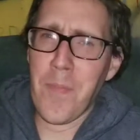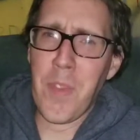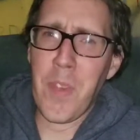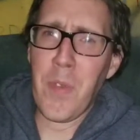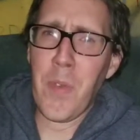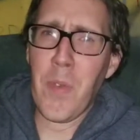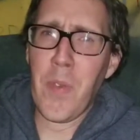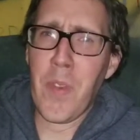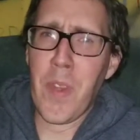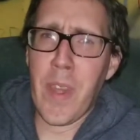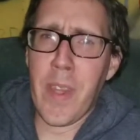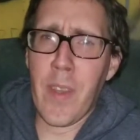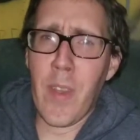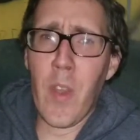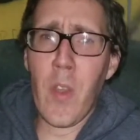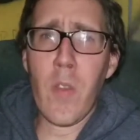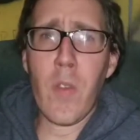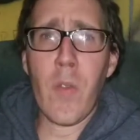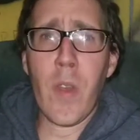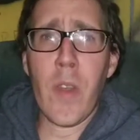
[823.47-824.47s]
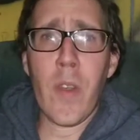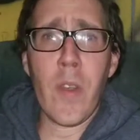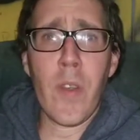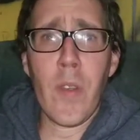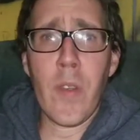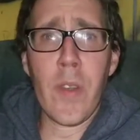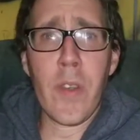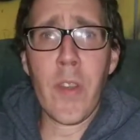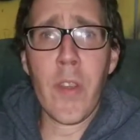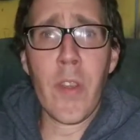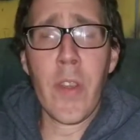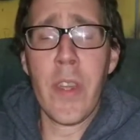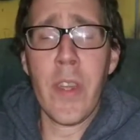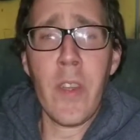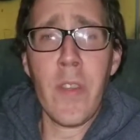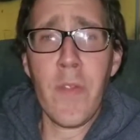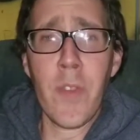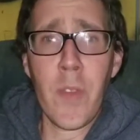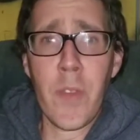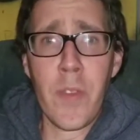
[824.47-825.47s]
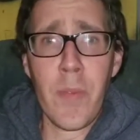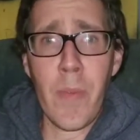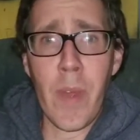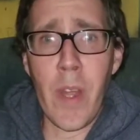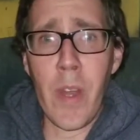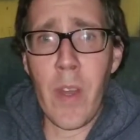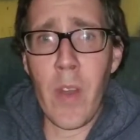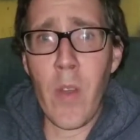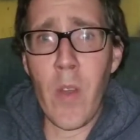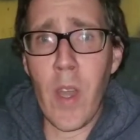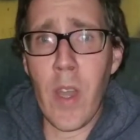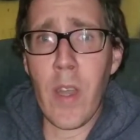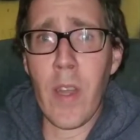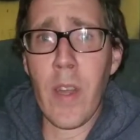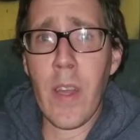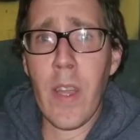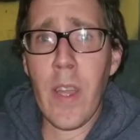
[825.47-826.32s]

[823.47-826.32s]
was like, "Oh, your interview tomorrow.